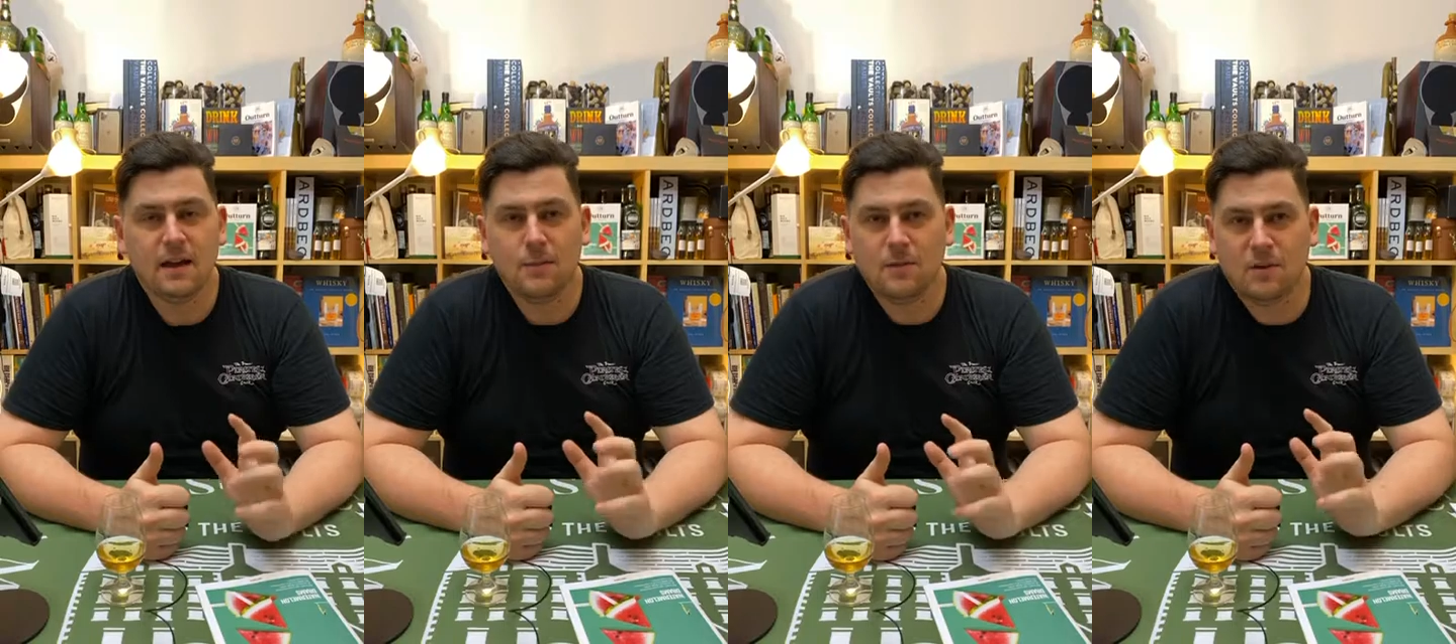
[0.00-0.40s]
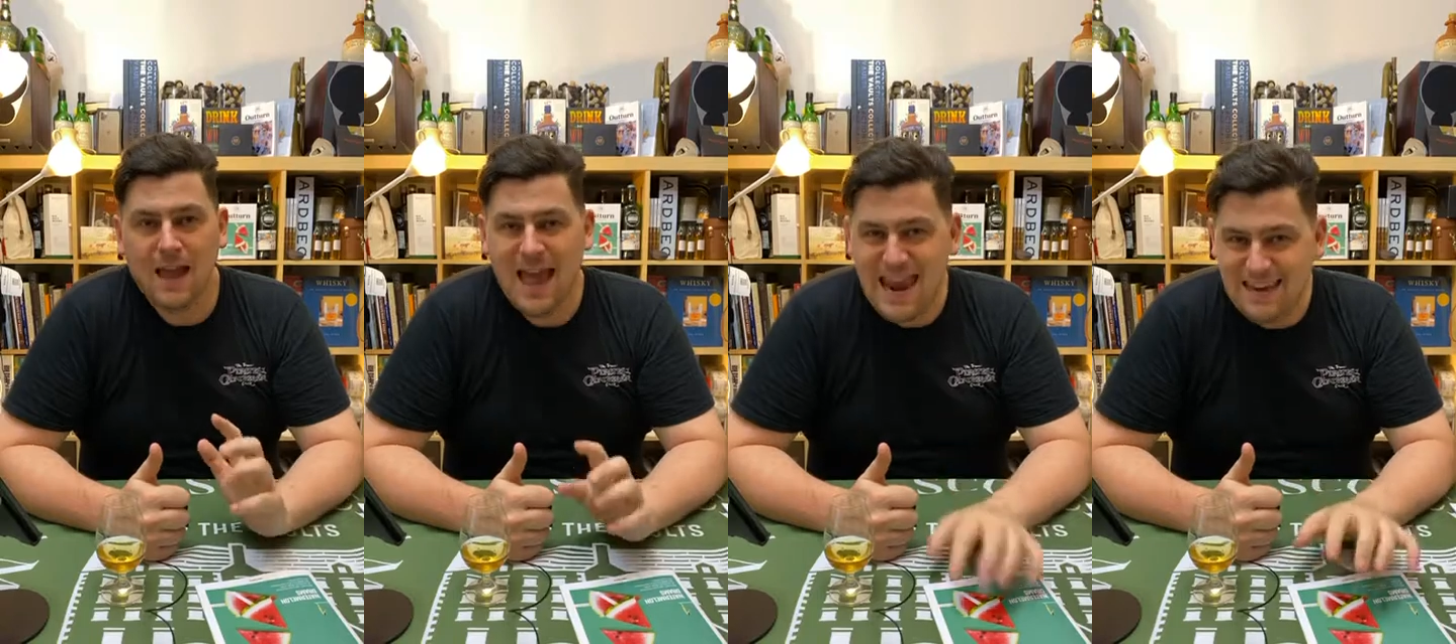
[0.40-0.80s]
Coming
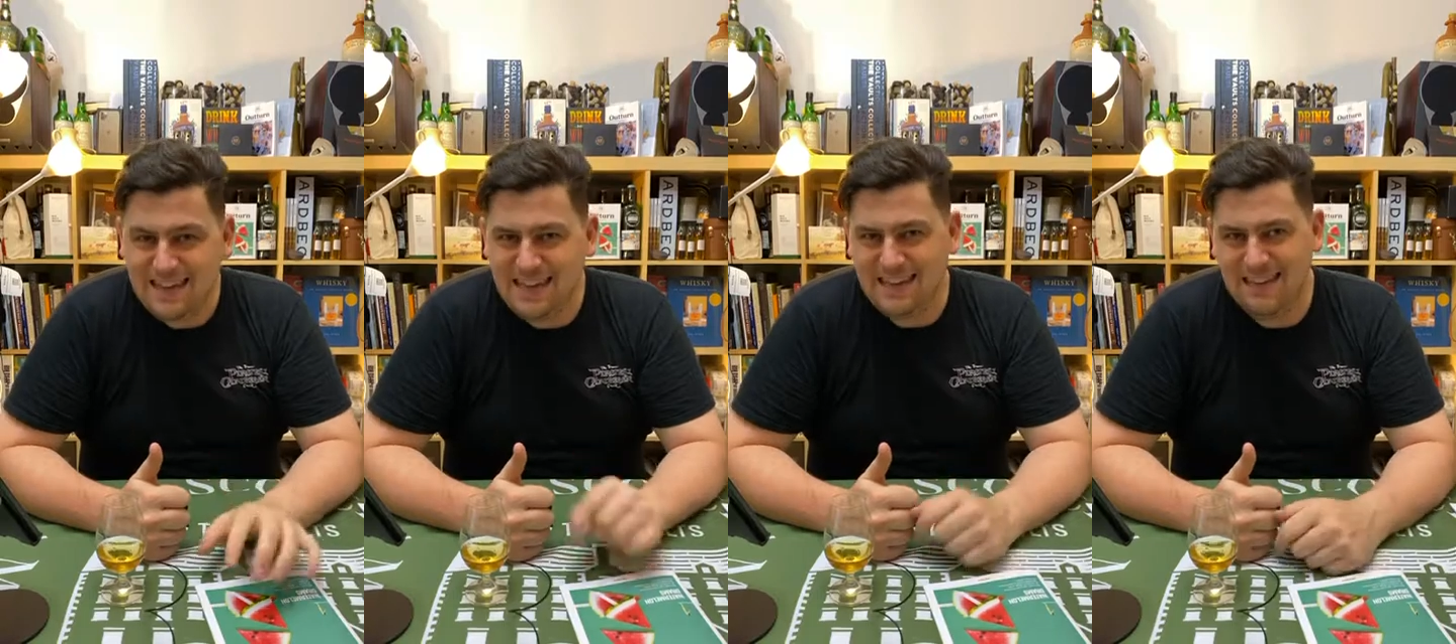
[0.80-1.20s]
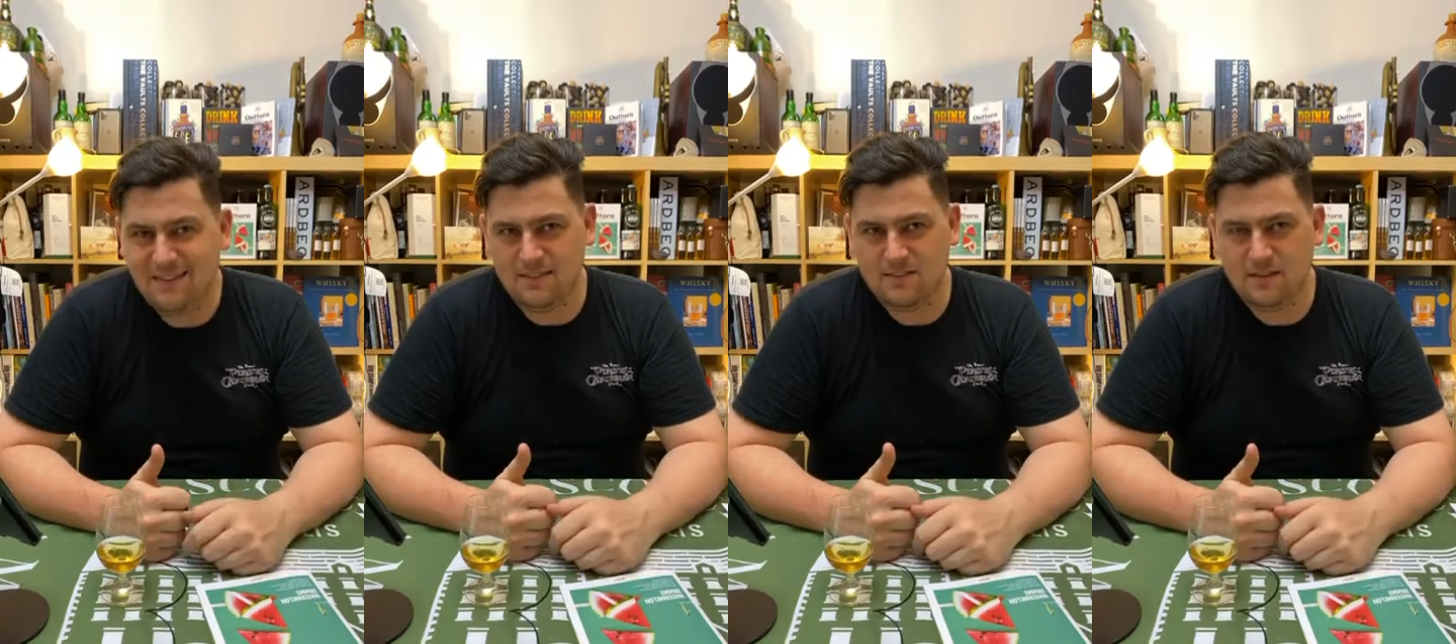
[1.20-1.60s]
on 18
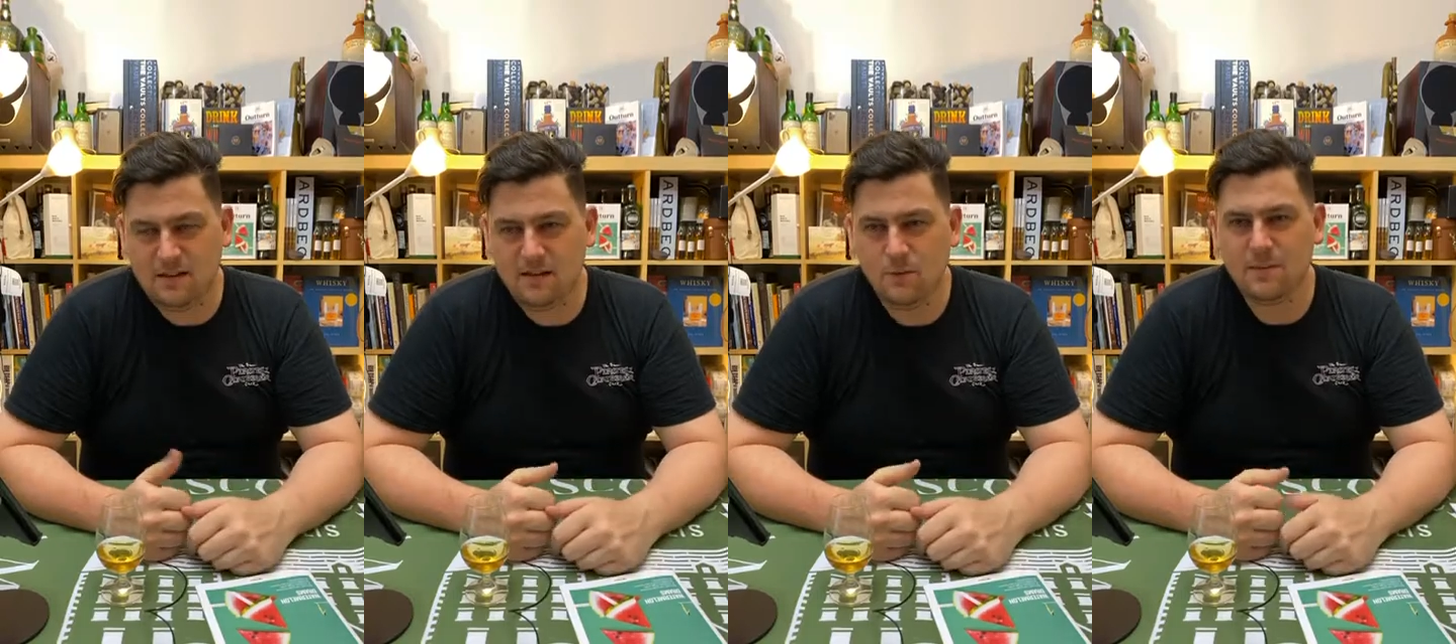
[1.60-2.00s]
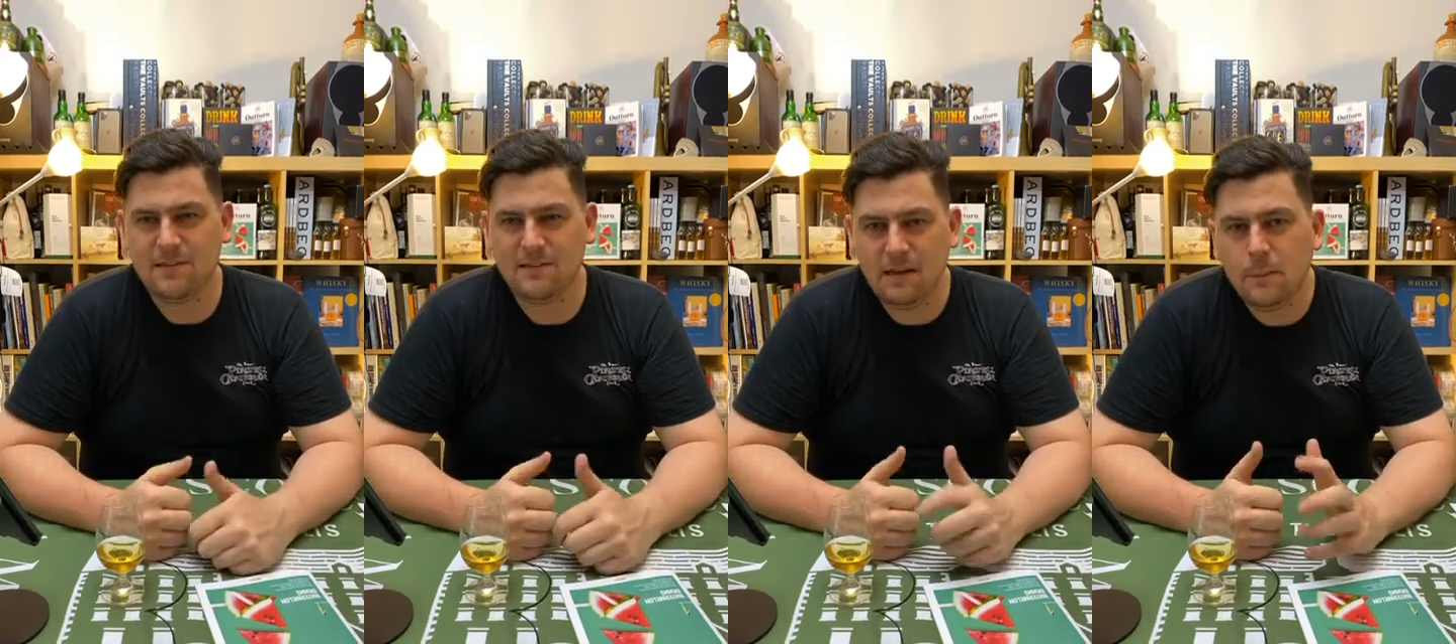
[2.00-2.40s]
years this year, we've
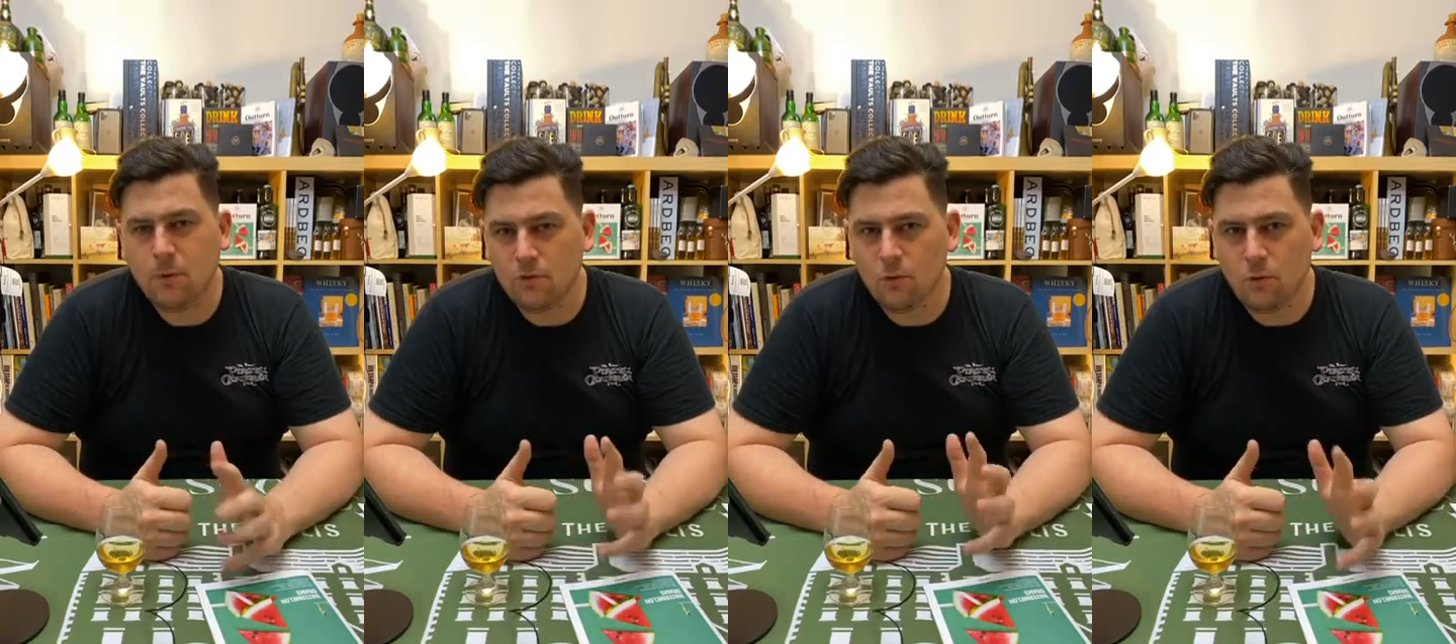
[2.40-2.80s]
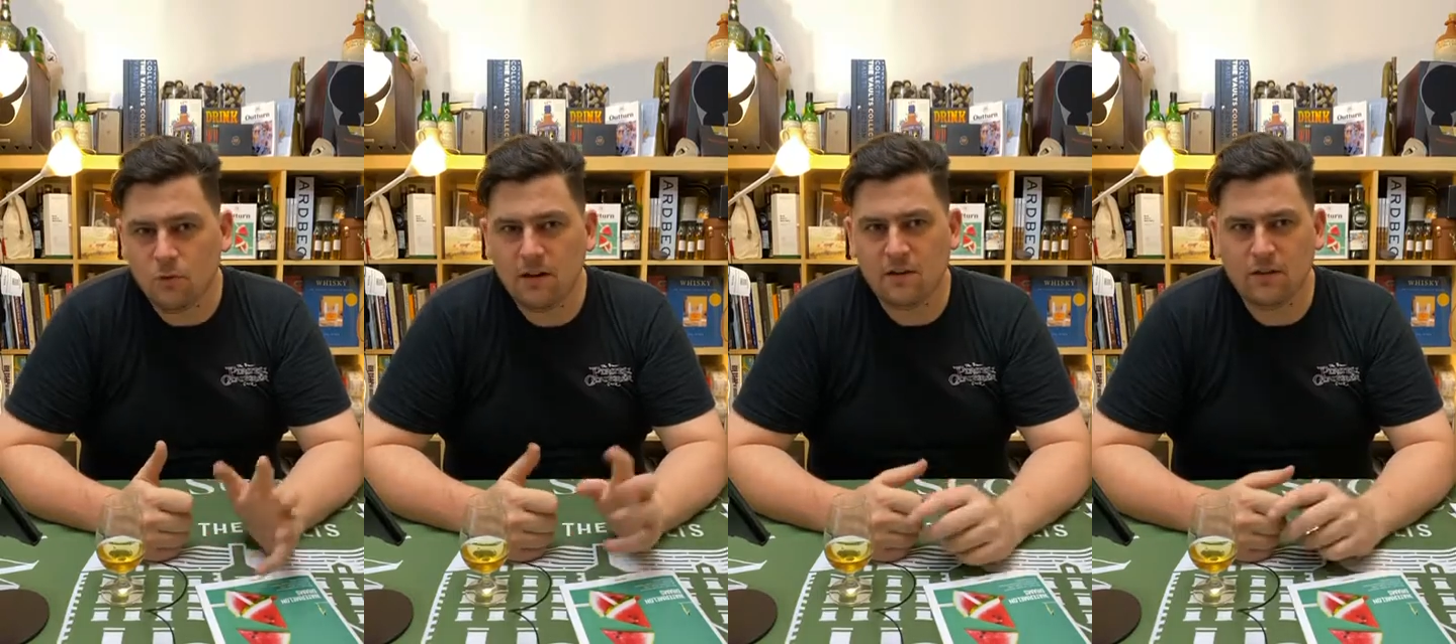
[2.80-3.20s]
been sending bottles all
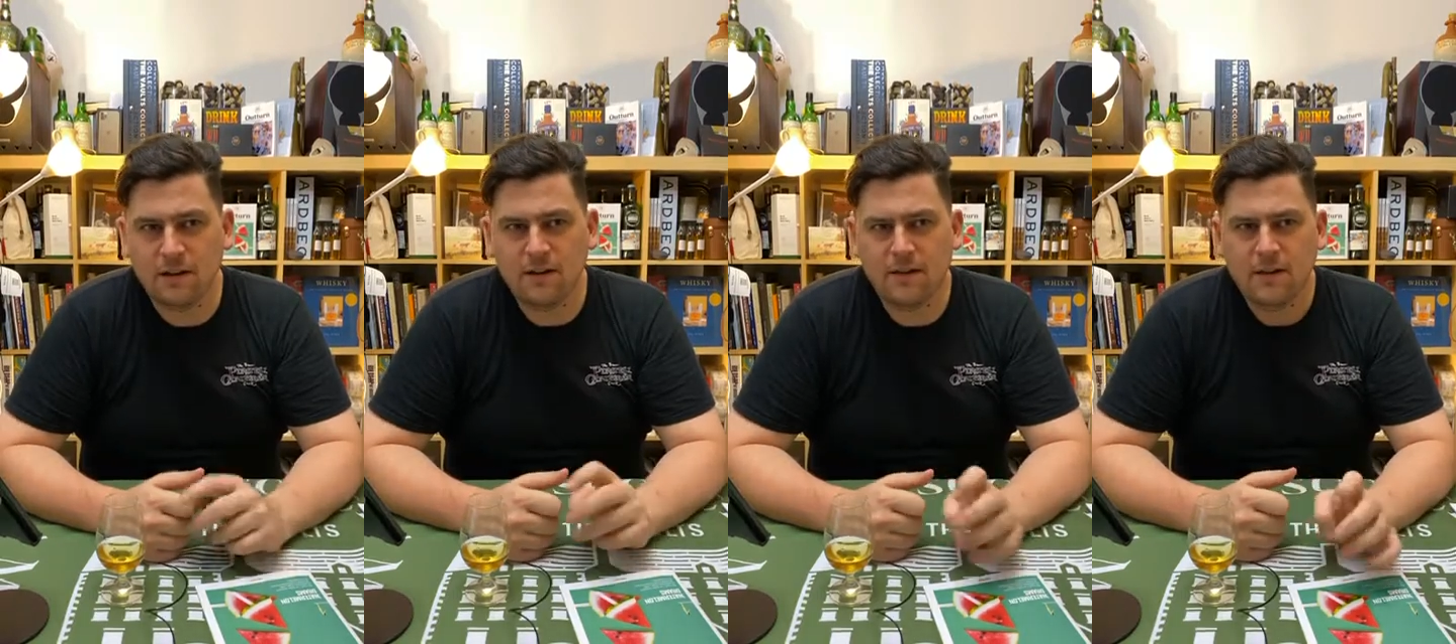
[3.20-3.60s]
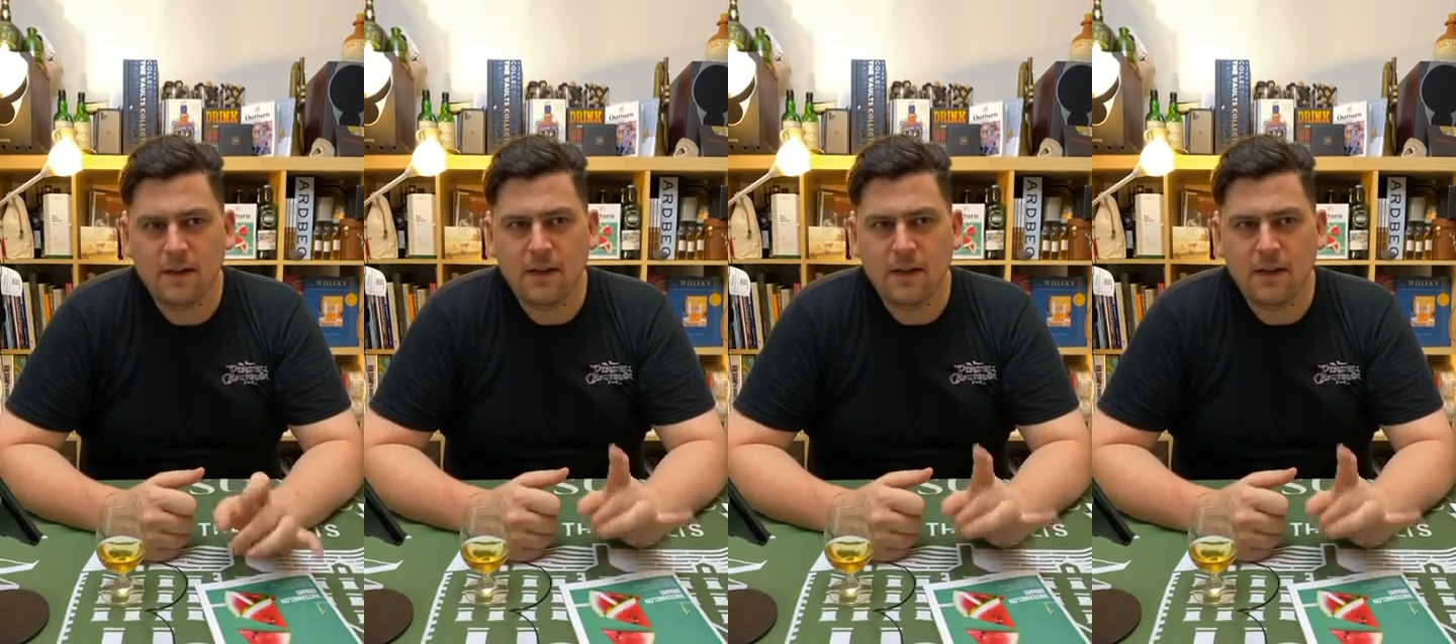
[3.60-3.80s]
around Australia,